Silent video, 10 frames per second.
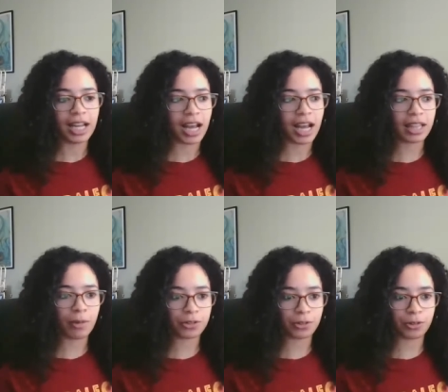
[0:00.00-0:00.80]
think
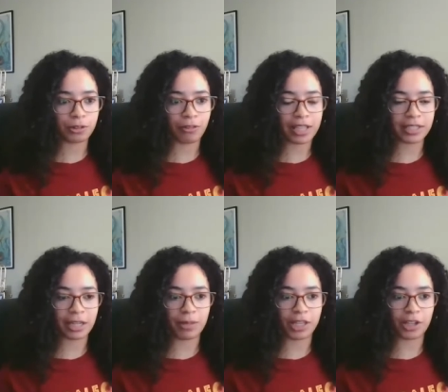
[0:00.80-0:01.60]
mosasaurs are
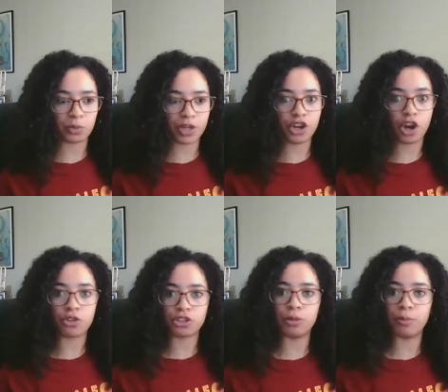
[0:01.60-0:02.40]
fascinating because we know
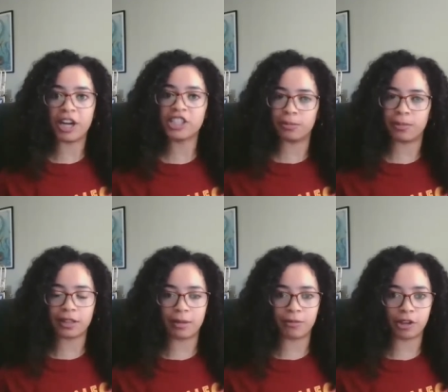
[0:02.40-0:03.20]
so much about them.